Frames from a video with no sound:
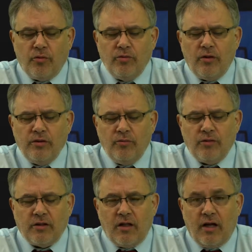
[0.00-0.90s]
What do I do when
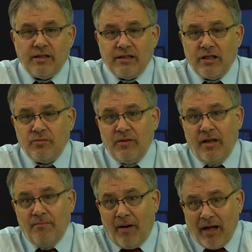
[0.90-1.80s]
the client tells me
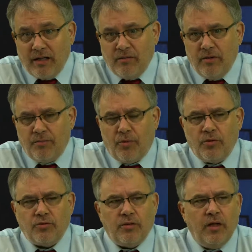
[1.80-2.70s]
they might commit
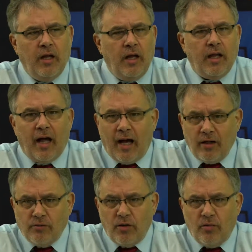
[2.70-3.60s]
perjury and I
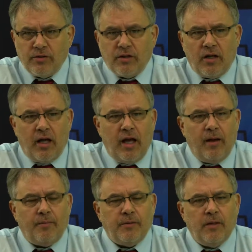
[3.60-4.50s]
don't know what's going to
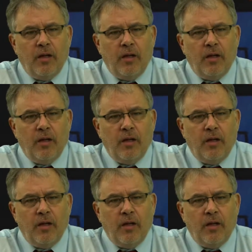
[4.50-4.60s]
happen?